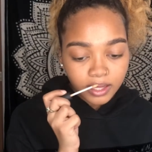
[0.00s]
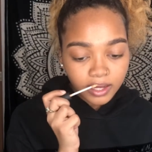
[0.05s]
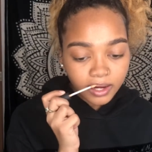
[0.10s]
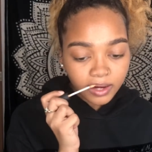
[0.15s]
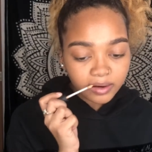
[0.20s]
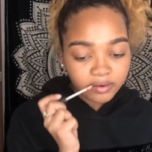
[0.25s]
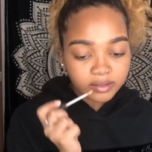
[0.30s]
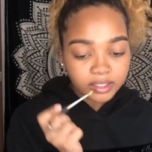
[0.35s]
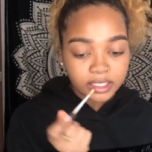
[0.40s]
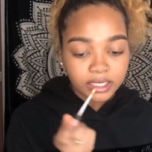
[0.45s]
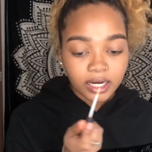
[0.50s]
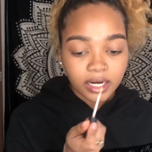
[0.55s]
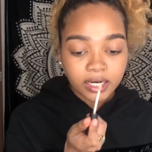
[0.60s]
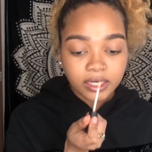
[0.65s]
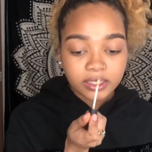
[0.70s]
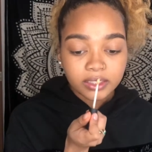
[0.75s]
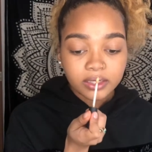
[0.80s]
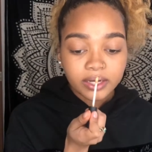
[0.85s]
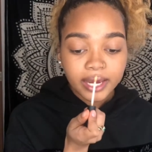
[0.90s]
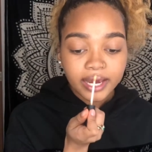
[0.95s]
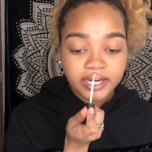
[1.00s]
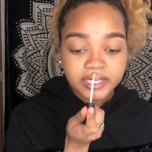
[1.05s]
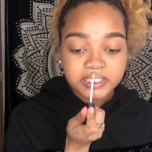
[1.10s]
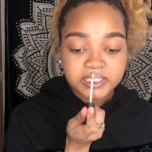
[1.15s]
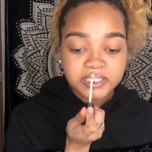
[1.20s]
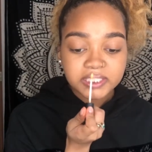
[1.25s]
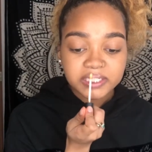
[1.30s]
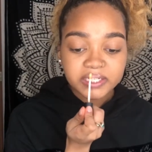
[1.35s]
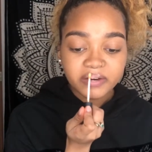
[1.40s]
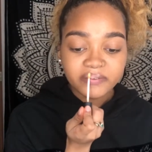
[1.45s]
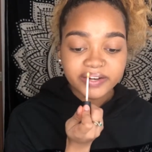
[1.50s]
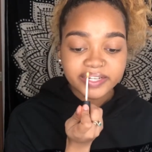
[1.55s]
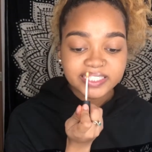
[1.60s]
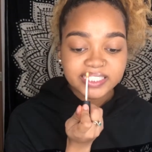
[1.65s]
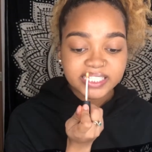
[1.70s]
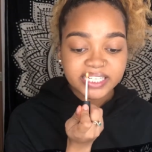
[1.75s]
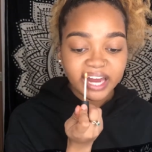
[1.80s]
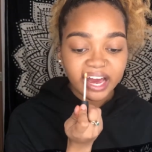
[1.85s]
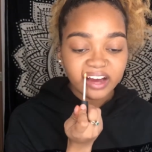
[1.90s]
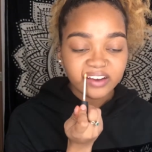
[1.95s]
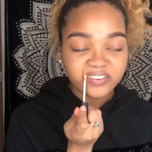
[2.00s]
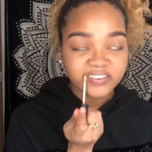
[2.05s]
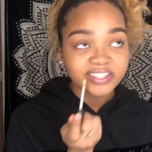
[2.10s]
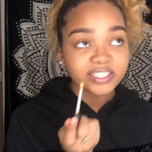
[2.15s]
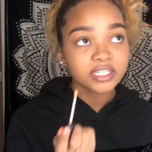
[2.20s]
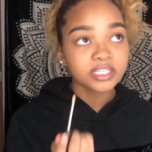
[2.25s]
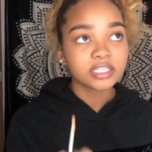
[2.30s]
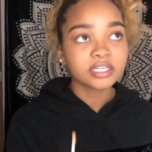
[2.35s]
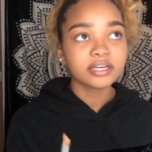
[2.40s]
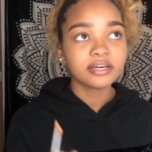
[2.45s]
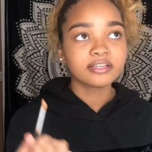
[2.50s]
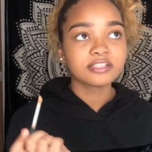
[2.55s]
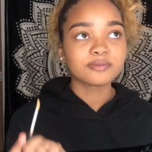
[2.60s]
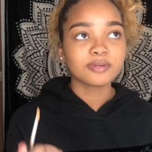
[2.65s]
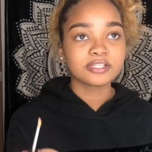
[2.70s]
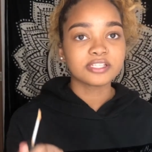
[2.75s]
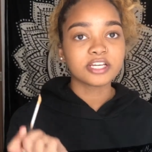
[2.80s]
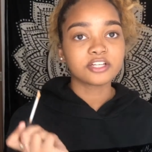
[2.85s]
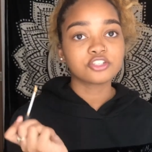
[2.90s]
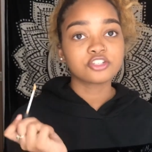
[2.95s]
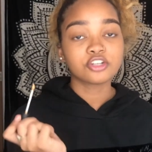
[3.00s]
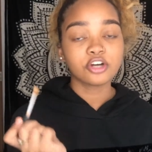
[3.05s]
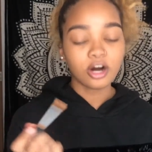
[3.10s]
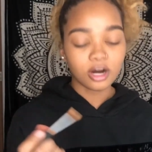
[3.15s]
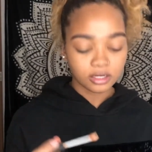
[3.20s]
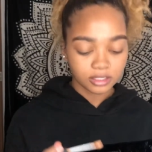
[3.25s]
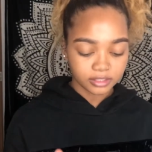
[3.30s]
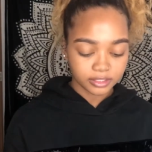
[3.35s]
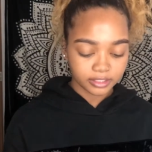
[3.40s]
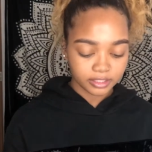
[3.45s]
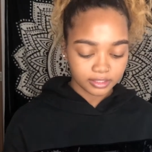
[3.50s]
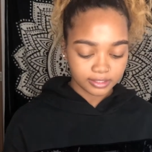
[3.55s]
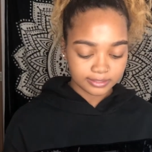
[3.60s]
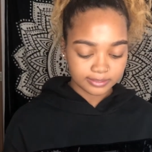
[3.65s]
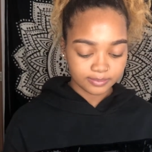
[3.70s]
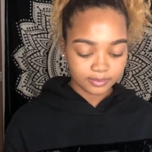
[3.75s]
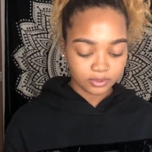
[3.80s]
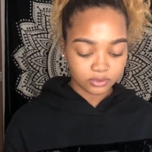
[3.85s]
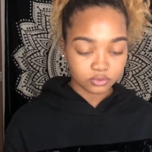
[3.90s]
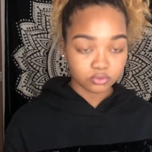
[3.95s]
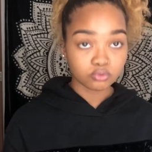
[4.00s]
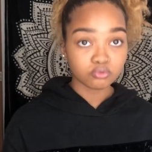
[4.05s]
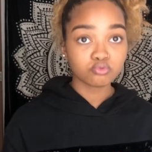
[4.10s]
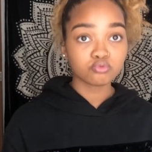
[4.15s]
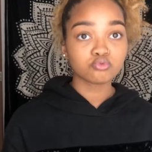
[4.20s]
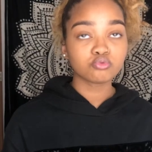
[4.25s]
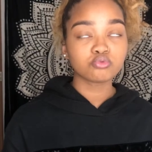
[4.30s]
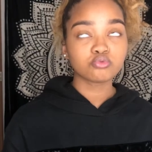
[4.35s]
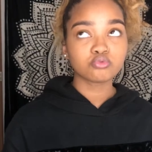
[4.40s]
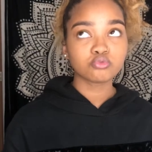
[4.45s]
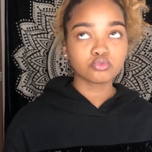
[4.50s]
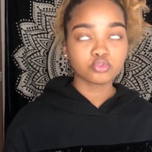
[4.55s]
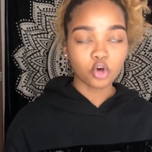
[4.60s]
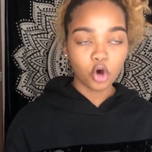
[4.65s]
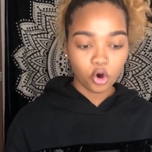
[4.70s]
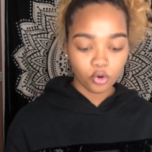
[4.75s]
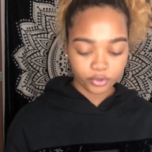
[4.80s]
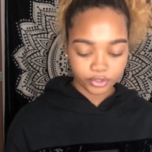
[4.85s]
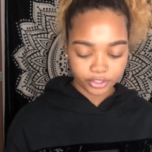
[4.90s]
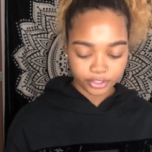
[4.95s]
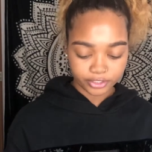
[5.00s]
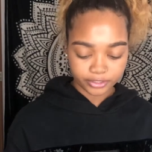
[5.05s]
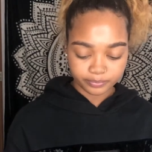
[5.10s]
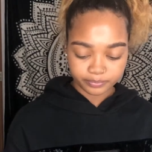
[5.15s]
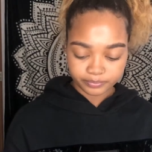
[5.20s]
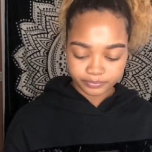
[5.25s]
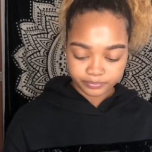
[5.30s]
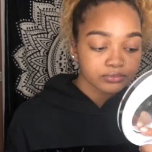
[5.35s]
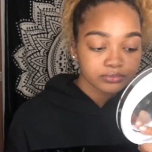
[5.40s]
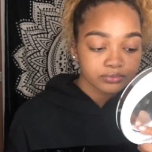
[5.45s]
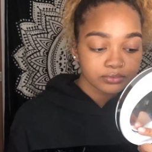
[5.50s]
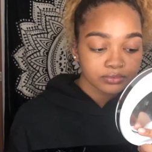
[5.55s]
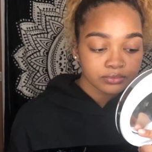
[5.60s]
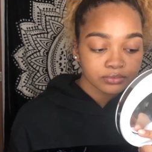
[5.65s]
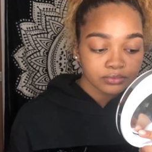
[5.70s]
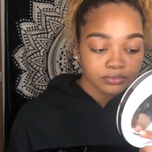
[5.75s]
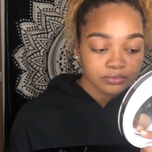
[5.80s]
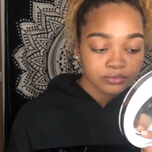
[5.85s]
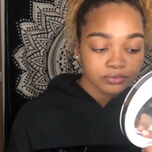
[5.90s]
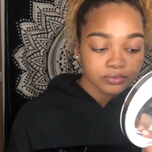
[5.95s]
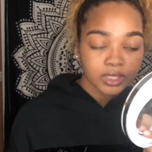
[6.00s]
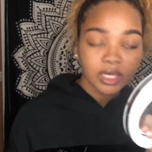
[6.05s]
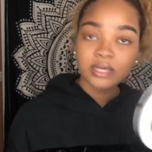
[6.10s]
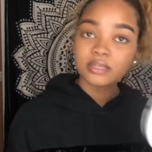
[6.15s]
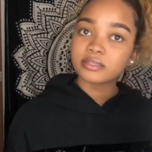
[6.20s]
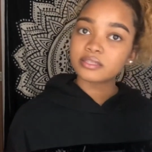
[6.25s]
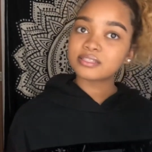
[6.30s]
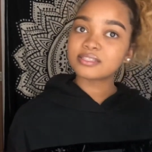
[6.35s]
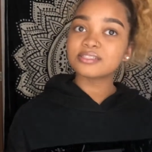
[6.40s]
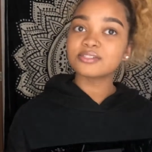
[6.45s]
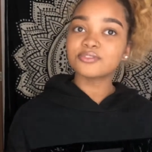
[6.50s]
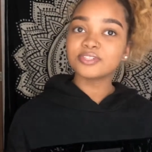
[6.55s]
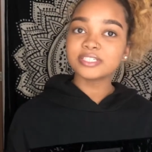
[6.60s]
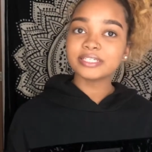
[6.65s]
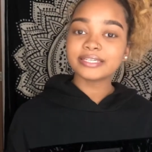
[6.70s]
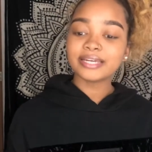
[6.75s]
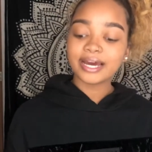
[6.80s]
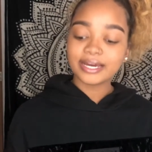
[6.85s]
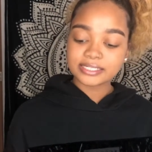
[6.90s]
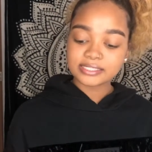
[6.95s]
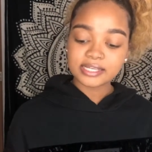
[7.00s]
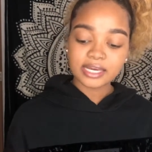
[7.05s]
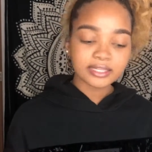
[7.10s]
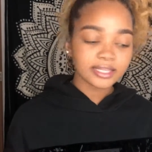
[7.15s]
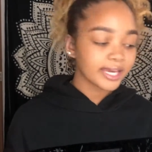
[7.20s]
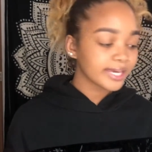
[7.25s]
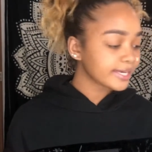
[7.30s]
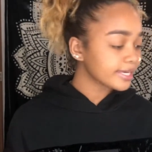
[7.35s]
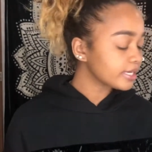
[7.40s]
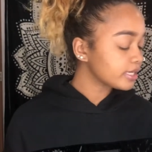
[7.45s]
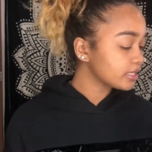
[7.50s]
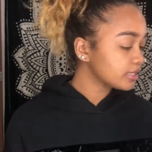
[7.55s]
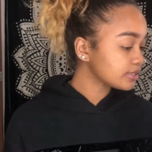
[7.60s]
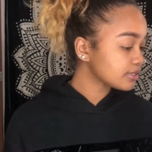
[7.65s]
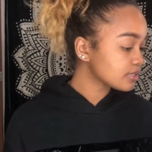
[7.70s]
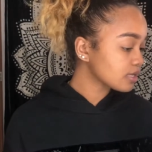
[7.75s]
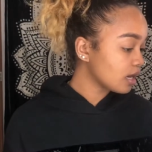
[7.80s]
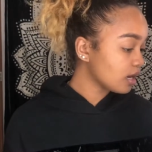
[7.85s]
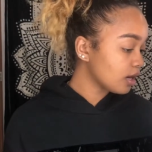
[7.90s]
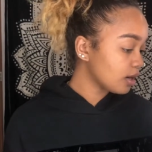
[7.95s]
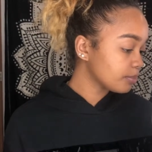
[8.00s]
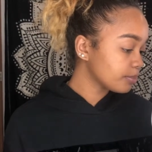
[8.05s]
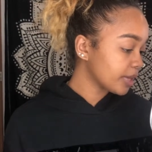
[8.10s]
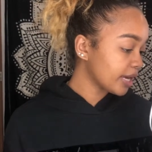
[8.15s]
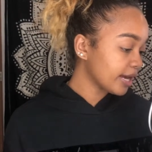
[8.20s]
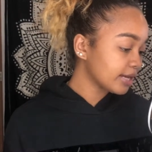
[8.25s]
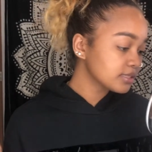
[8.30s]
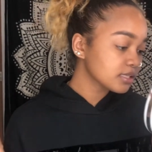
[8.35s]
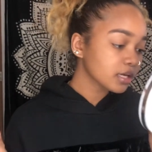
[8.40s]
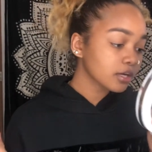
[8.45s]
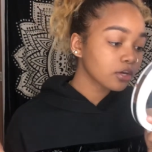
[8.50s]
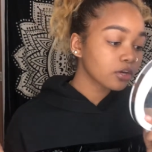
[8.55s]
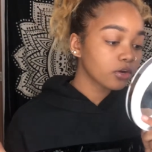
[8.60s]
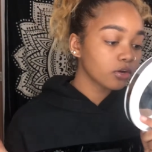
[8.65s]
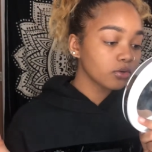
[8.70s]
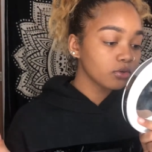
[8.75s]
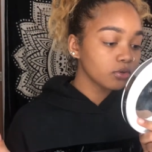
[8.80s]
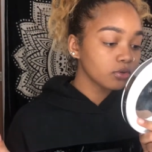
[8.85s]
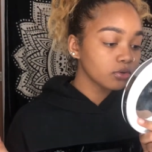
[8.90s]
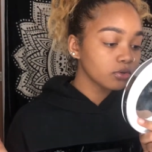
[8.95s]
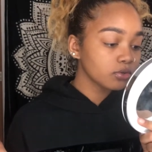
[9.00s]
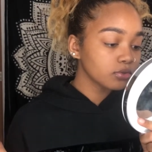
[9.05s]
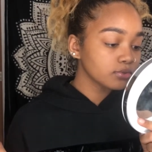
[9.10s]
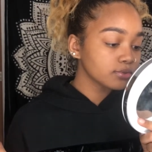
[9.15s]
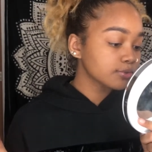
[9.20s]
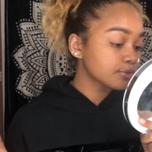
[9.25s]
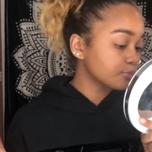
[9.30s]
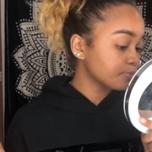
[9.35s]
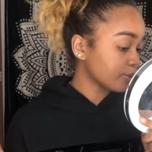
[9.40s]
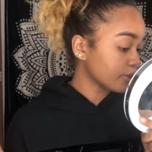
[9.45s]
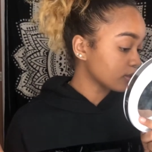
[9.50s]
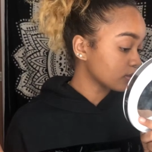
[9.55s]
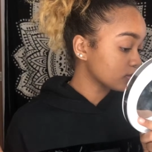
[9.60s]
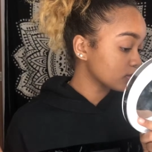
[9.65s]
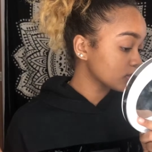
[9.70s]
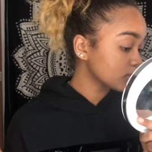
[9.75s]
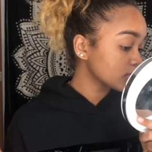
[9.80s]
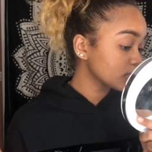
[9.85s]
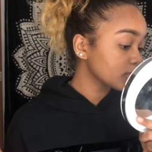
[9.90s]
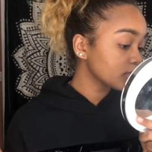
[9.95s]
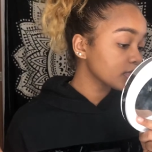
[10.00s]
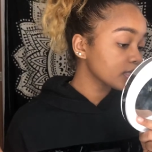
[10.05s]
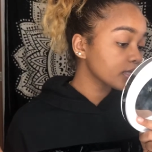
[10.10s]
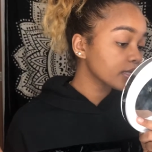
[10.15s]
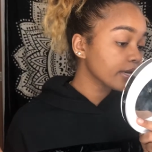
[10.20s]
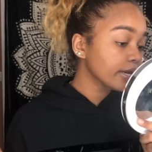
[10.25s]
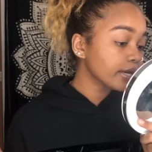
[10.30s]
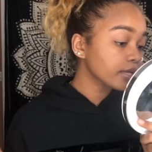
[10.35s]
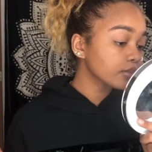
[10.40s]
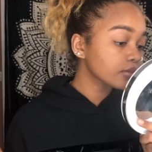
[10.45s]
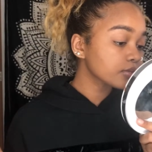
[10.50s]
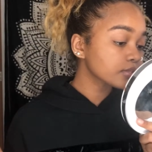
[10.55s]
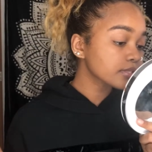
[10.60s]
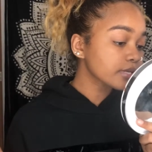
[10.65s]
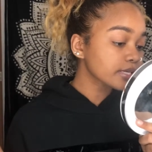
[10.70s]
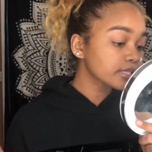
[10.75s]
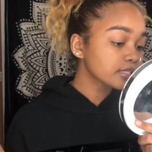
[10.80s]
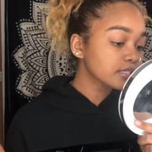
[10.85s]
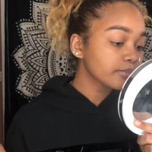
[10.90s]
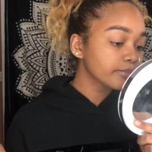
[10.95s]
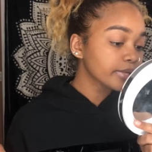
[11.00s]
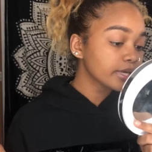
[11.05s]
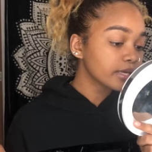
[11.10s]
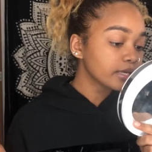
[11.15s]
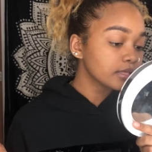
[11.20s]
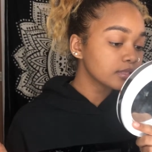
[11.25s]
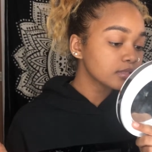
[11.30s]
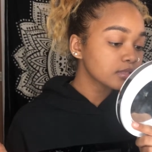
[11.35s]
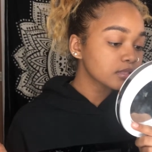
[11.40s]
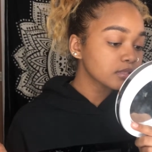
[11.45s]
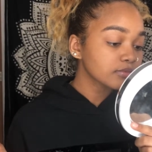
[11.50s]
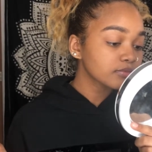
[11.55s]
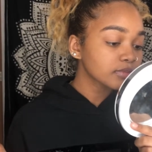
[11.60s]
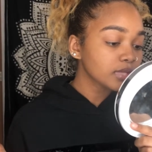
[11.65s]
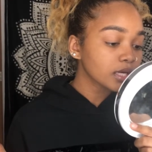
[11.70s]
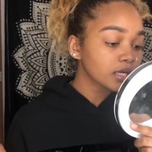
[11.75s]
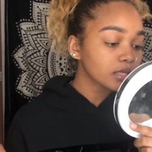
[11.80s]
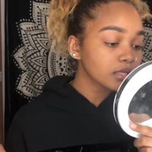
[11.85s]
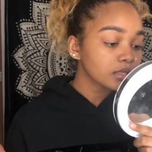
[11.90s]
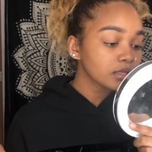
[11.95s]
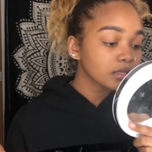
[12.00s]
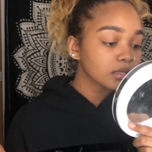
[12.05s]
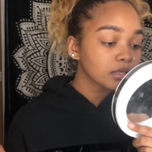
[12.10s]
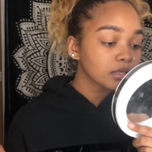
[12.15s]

Oh my god. Actually, no, it's not vanilla. It smells like chocolate. This smells so good. This is really nice. I like it. It's it has like gold sparkles in it, and there's like some hints of like,